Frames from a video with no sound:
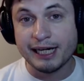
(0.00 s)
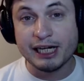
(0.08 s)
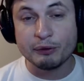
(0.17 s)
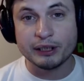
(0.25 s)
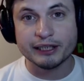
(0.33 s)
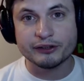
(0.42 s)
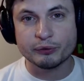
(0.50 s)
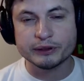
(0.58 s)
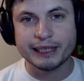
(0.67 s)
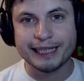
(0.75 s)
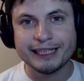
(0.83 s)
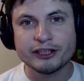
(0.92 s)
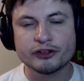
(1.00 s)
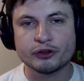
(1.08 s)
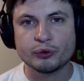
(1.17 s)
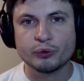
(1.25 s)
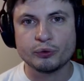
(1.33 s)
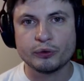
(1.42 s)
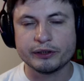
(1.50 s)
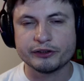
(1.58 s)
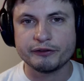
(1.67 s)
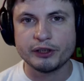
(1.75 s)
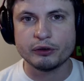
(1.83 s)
Anyway, that's really it to this